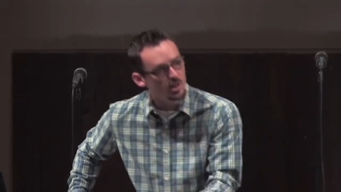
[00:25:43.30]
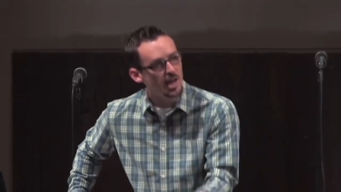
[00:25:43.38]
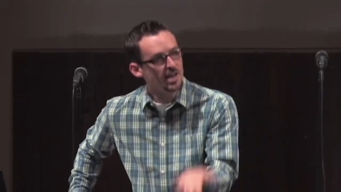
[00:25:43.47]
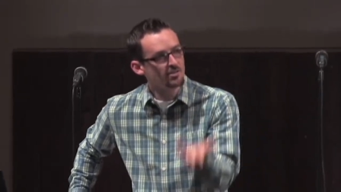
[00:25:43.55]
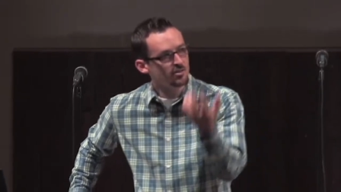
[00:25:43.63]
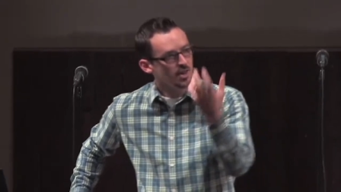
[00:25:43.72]

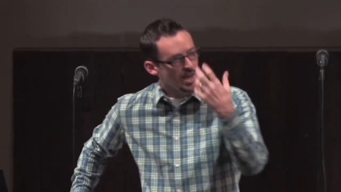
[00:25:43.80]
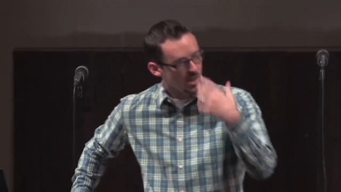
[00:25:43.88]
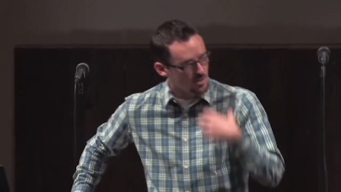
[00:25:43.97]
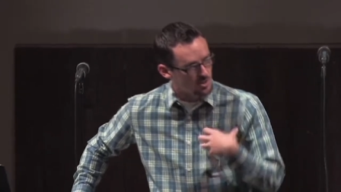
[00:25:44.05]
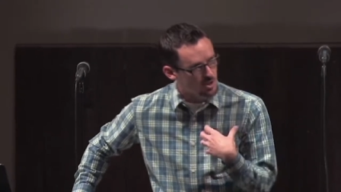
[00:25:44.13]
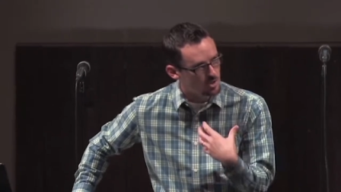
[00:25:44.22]
life
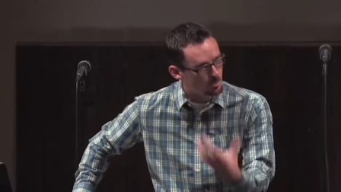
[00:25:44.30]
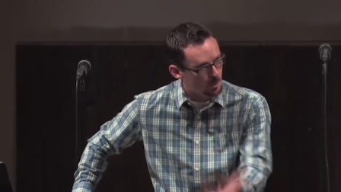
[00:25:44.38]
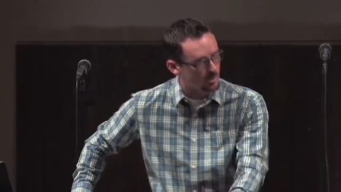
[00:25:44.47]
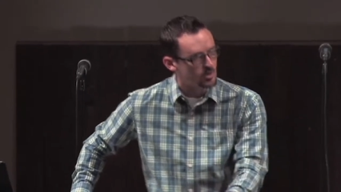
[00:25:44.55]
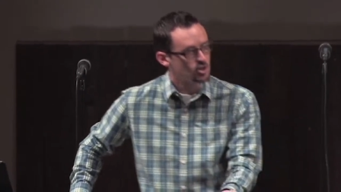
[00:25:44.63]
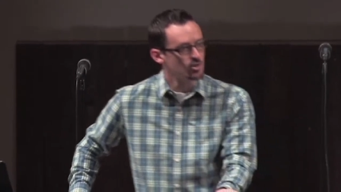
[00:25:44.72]
and the
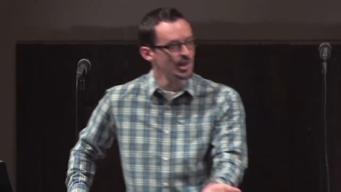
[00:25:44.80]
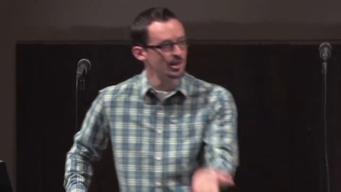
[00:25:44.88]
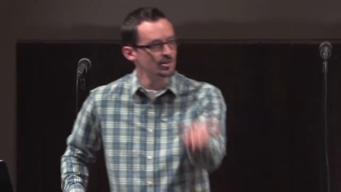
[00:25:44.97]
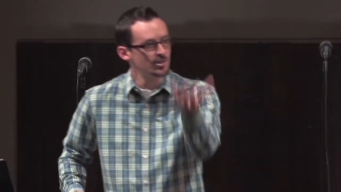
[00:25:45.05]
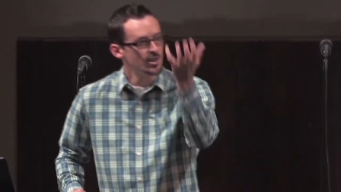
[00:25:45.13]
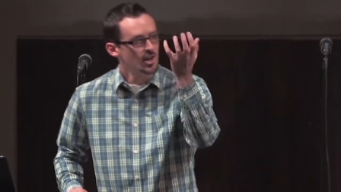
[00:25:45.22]
spiritual
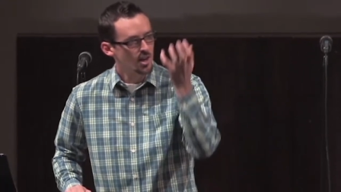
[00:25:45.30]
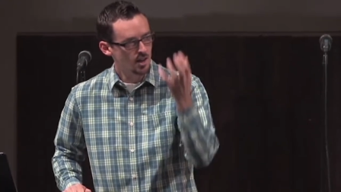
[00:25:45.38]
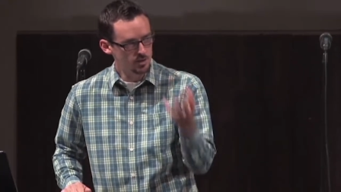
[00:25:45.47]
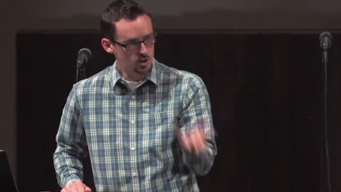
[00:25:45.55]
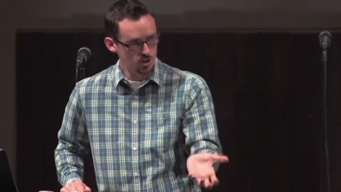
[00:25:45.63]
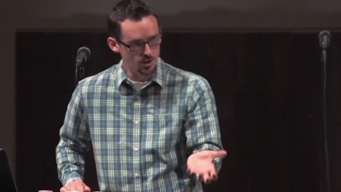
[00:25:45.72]
health of
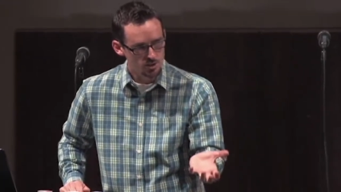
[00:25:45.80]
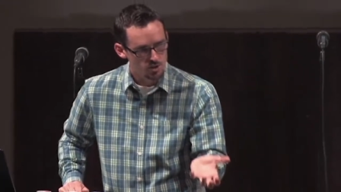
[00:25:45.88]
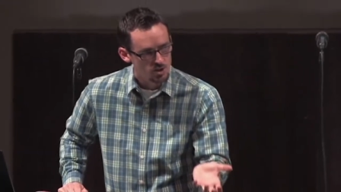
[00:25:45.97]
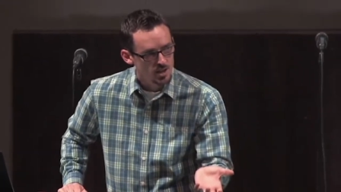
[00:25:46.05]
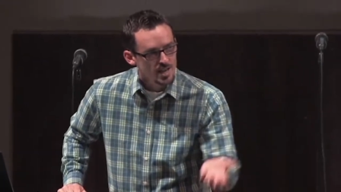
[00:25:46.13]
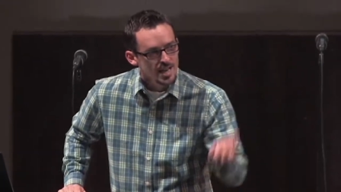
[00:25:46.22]
a church.